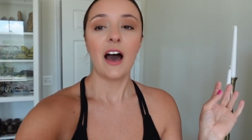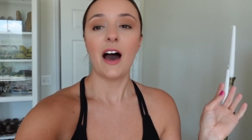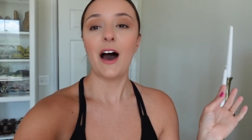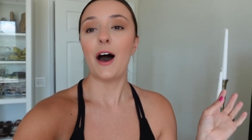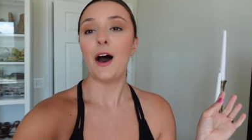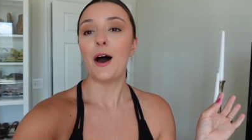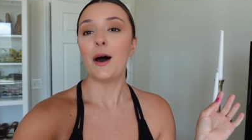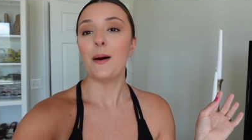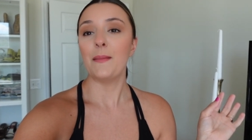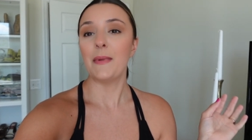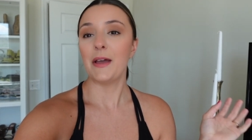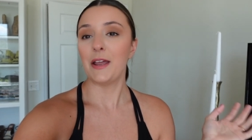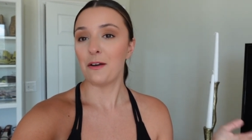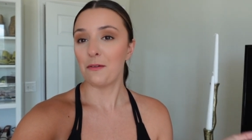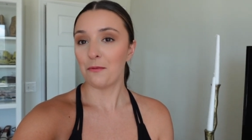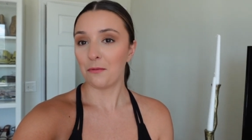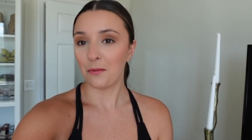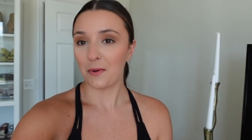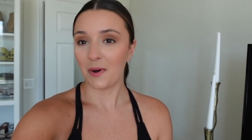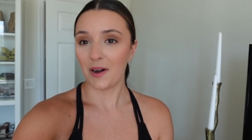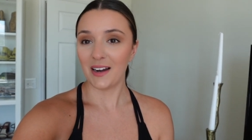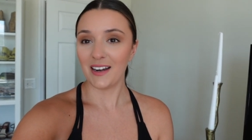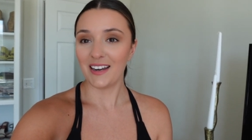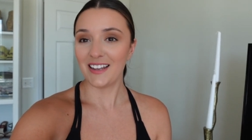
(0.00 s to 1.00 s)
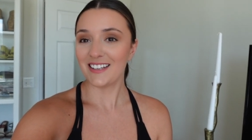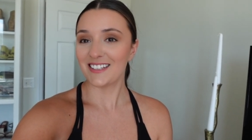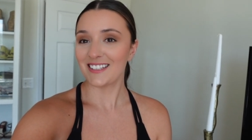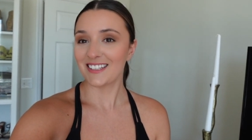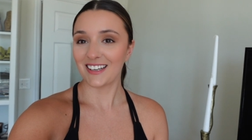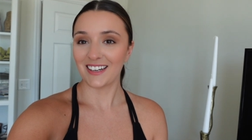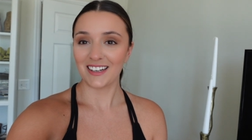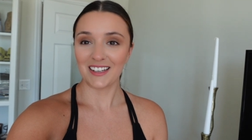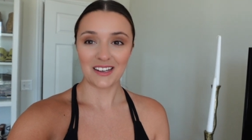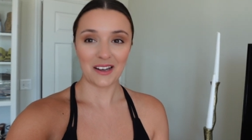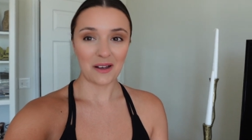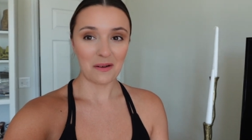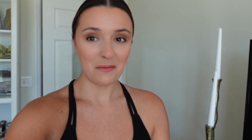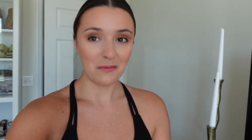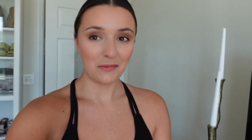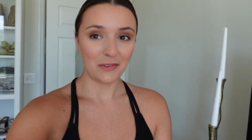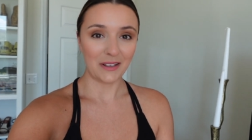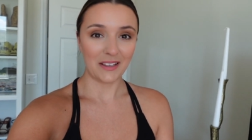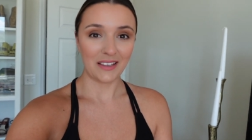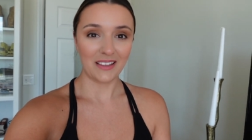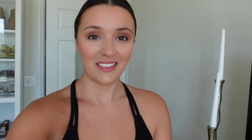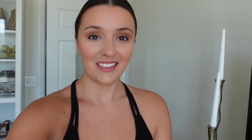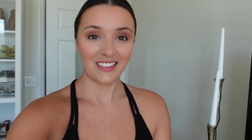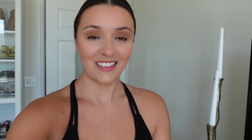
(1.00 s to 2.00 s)
Um, and Juan is gonna come
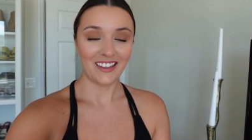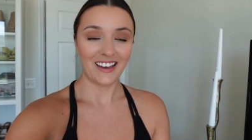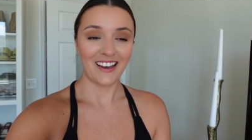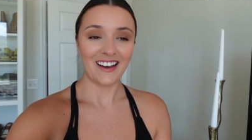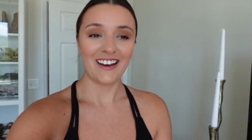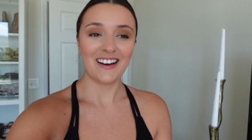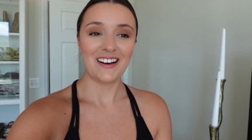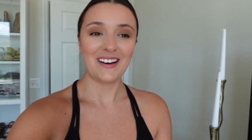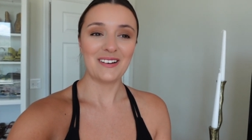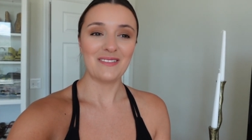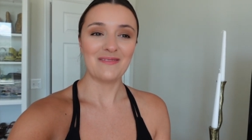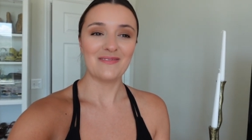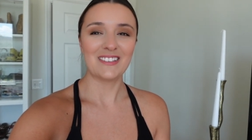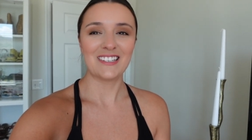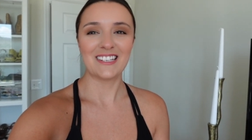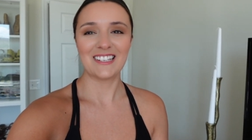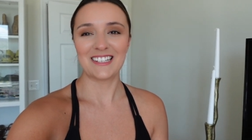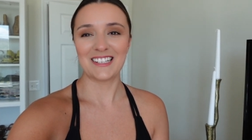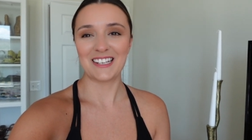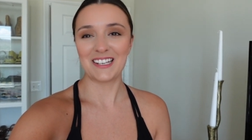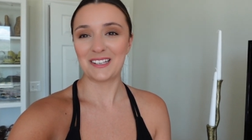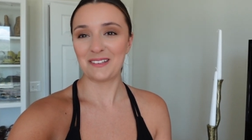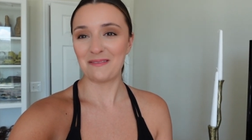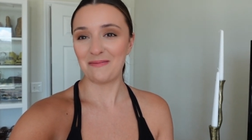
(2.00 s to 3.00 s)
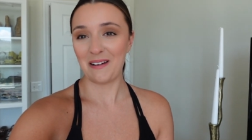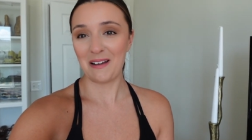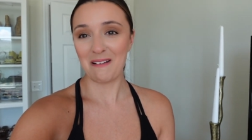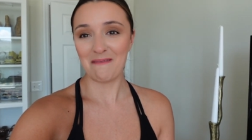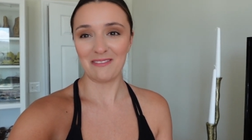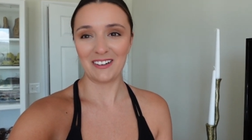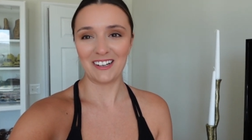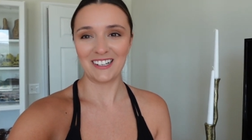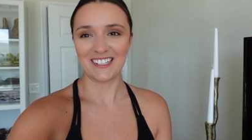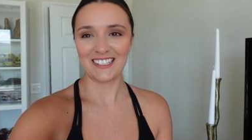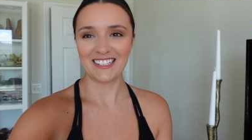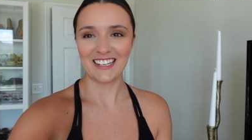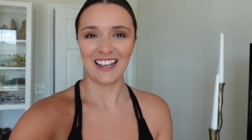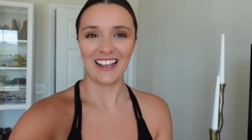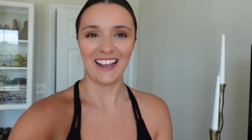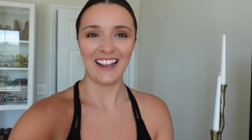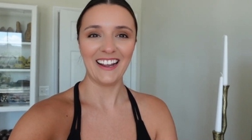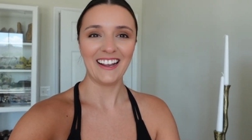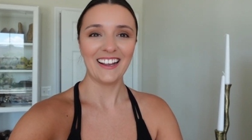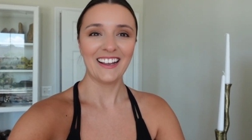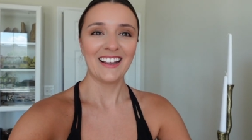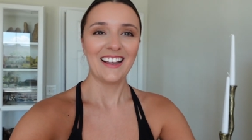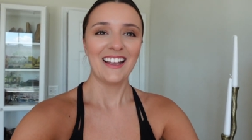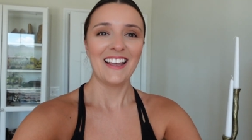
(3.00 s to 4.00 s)
with, um, since it's my
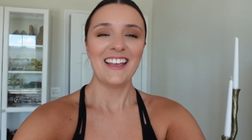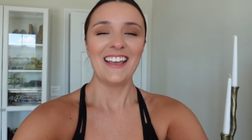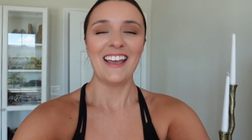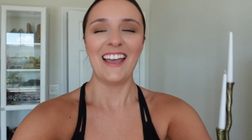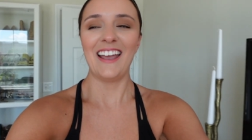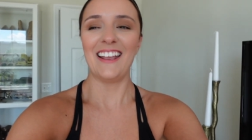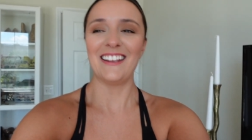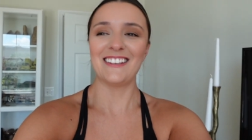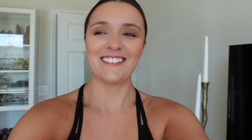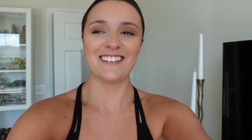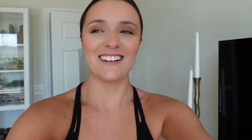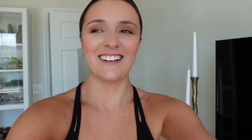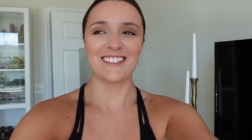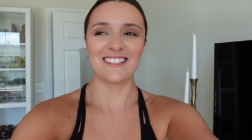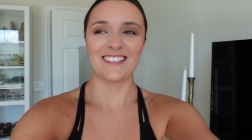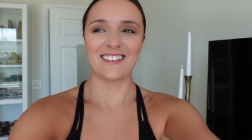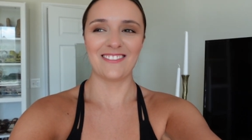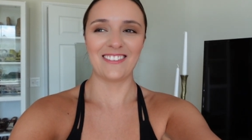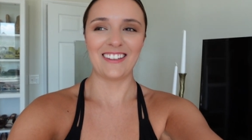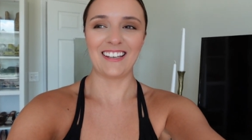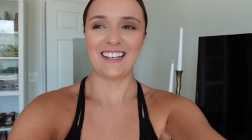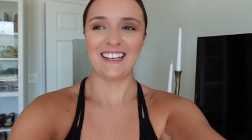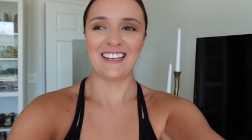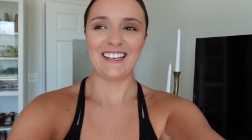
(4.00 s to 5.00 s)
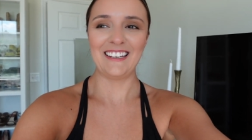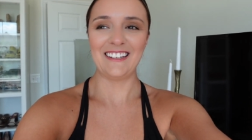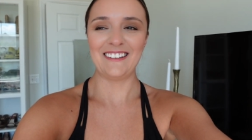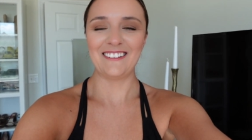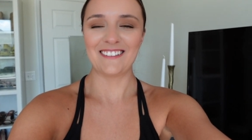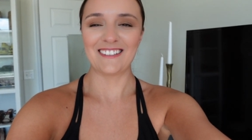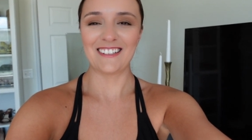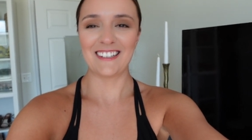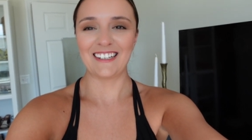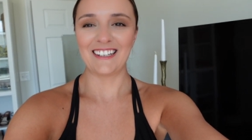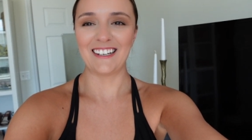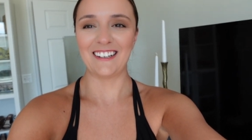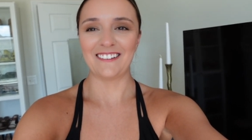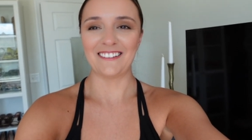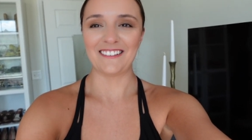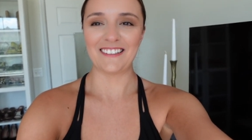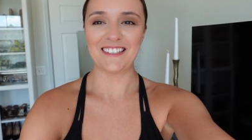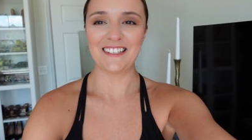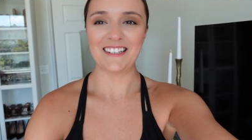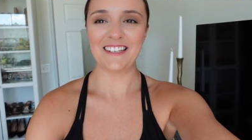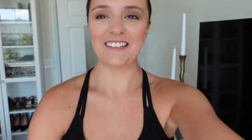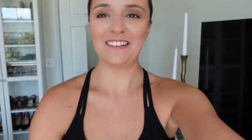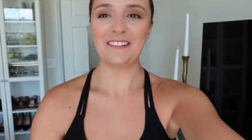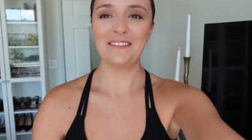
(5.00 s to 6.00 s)
birthday. It's not something he usually
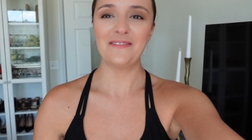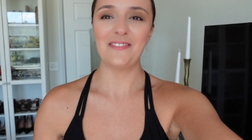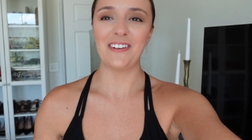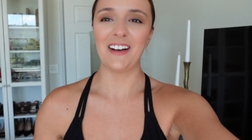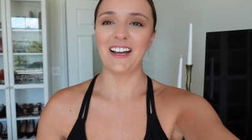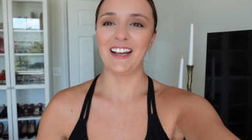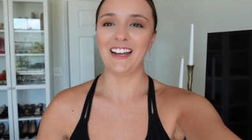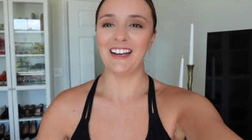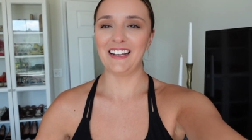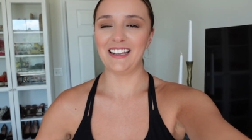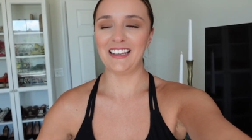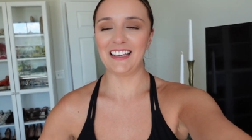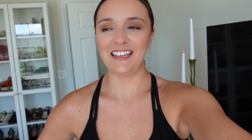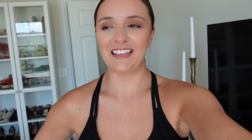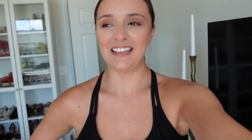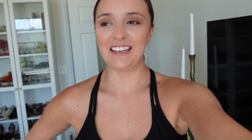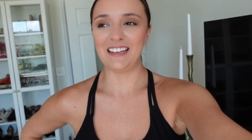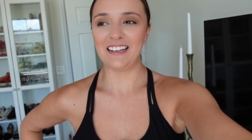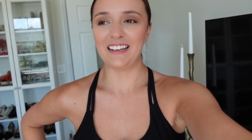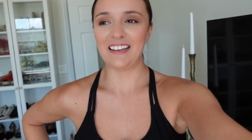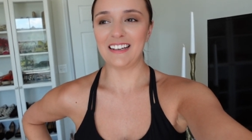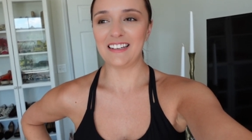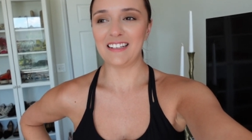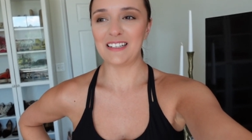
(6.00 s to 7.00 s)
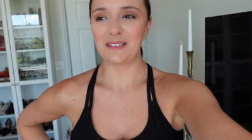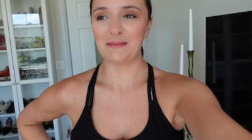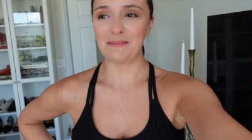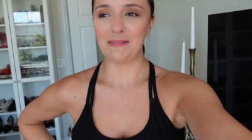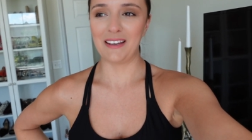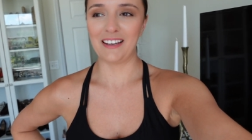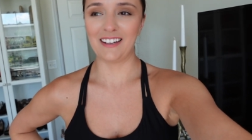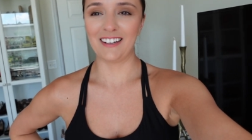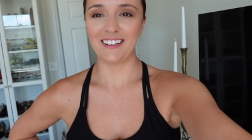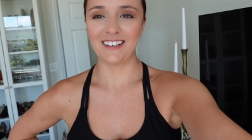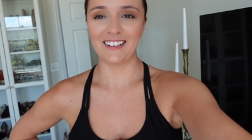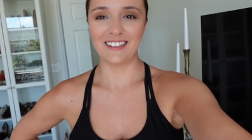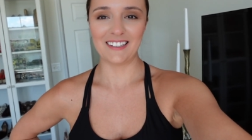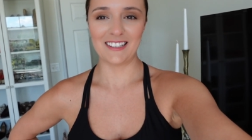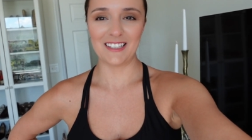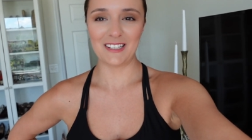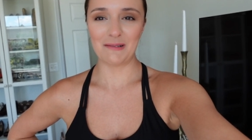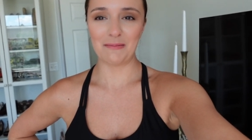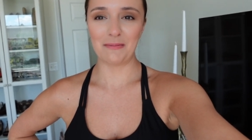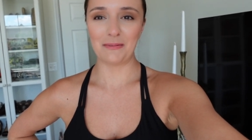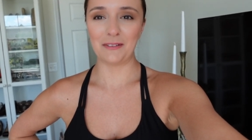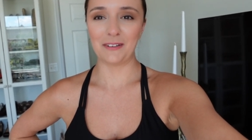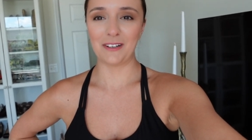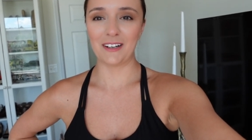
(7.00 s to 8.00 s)
goes to, but he is being a good
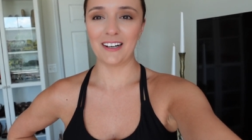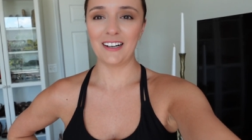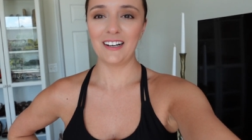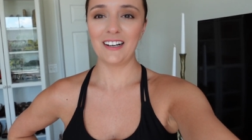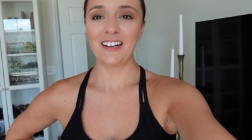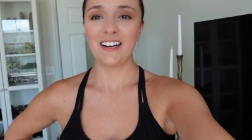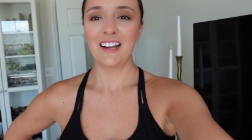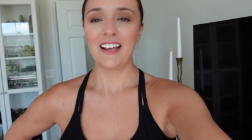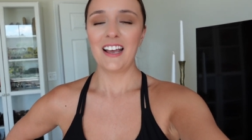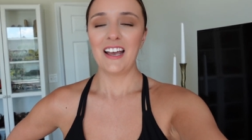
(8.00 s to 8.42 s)
sport.